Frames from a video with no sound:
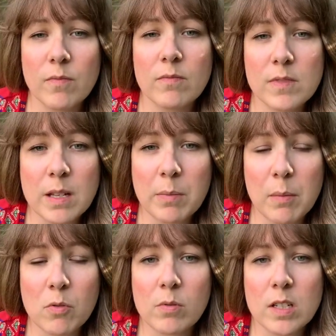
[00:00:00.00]
some
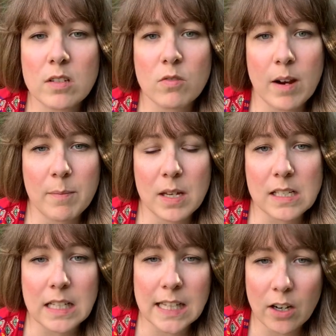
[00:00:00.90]
people would describe me as a
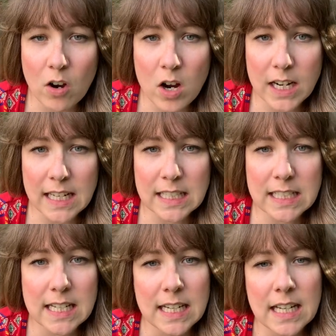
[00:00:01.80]

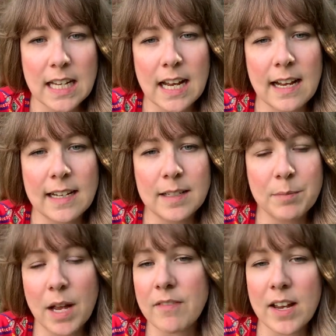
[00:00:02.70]
clairaudient.
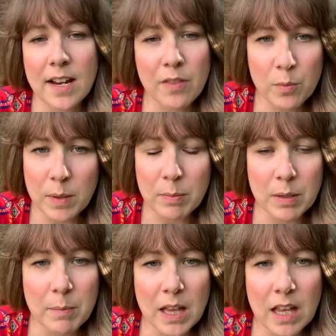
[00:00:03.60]
I've had other people
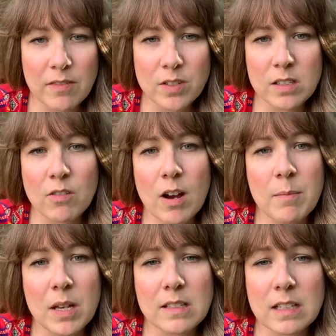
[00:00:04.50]
in my life describe
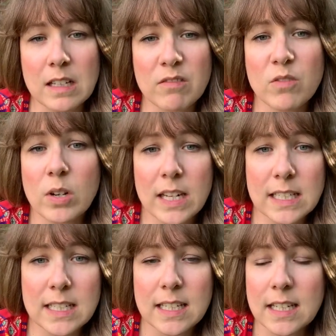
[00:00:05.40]
me as
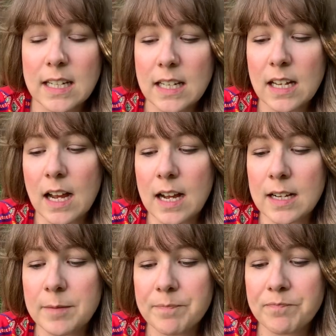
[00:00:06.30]
clairvoyant.
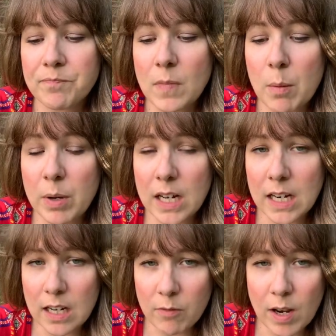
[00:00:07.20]
But at
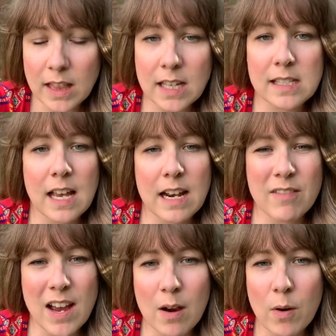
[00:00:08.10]
any rate, that's kind of
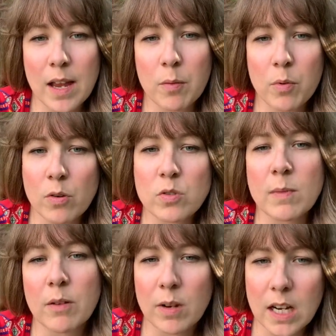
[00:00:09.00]
how I approach
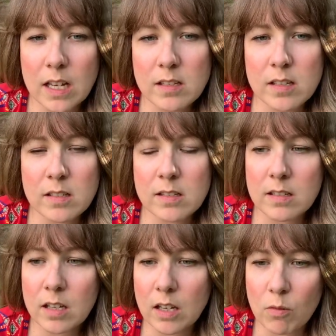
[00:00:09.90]
my readings is,
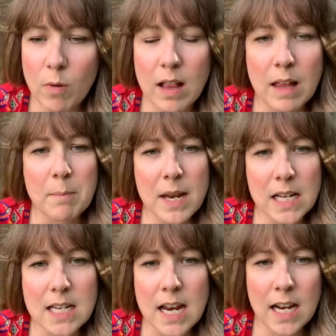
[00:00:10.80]
while
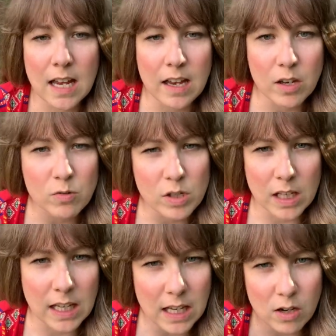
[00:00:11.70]
meditating, I
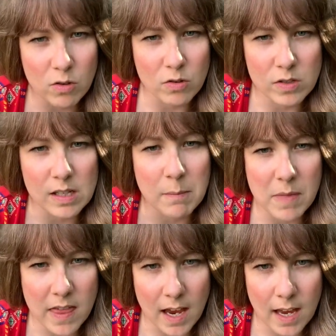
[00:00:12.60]
usually hear
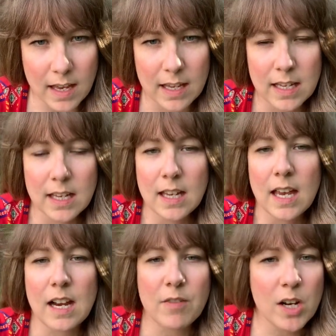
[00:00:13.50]
something.
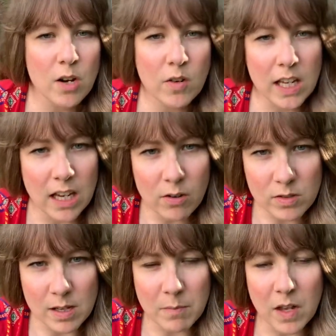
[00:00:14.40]
And if I don't hear
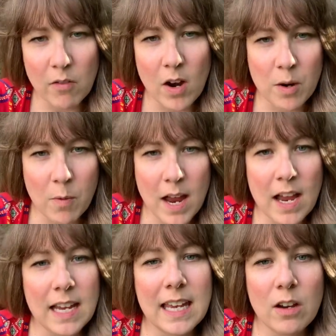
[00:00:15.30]
something right away,
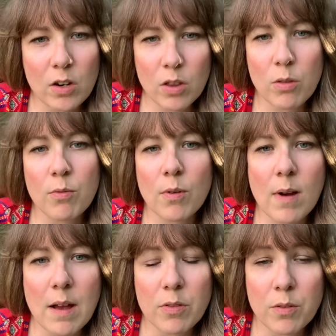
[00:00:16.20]
I hear it
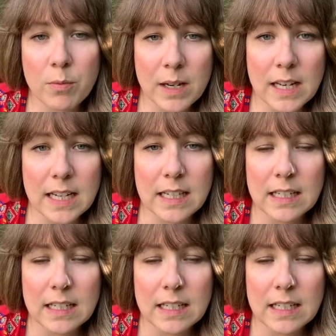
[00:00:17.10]
throughout the reading.